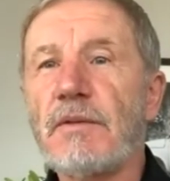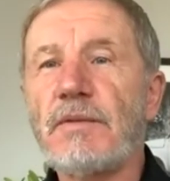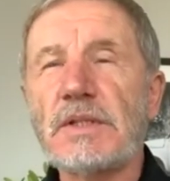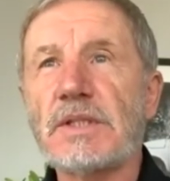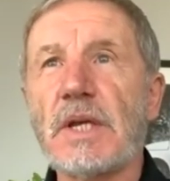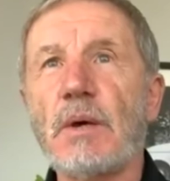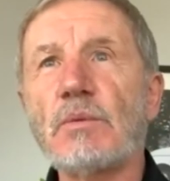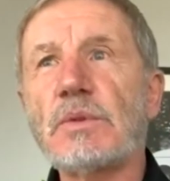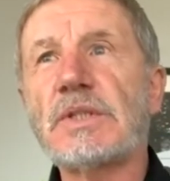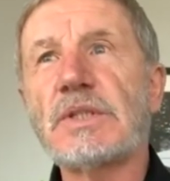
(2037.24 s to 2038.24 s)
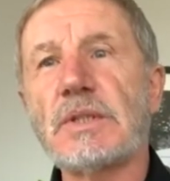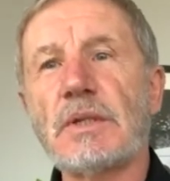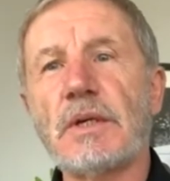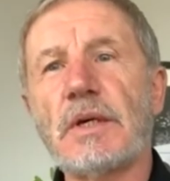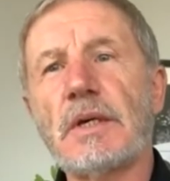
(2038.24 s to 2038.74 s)
this sounds
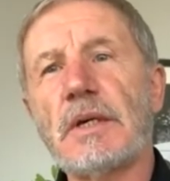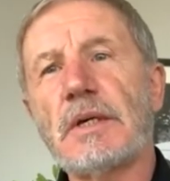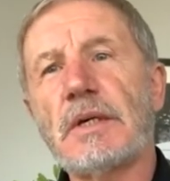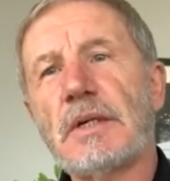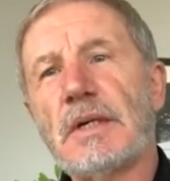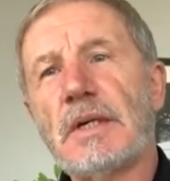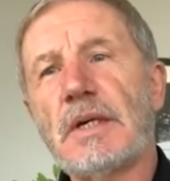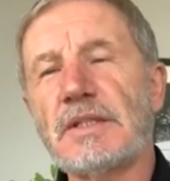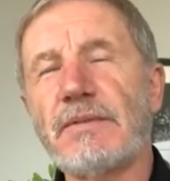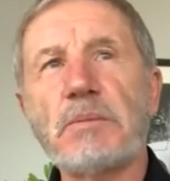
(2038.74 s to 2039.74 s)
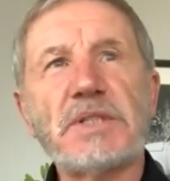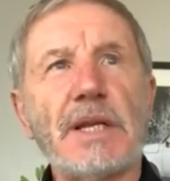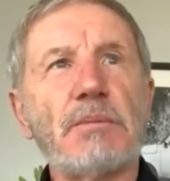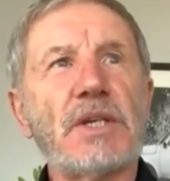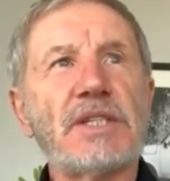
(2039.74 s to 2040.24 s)
as if I'm selling
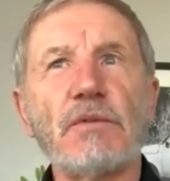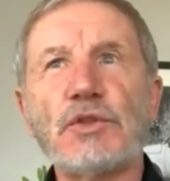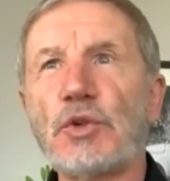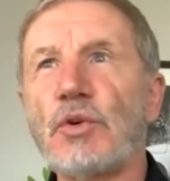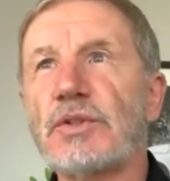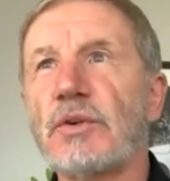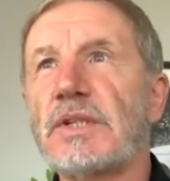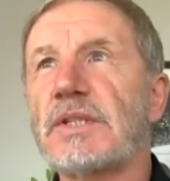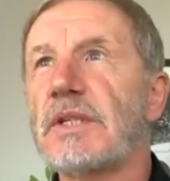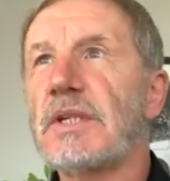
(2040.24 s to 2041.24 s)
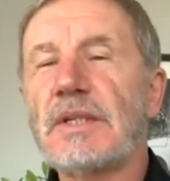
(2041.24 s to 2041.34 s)
myself short, or it's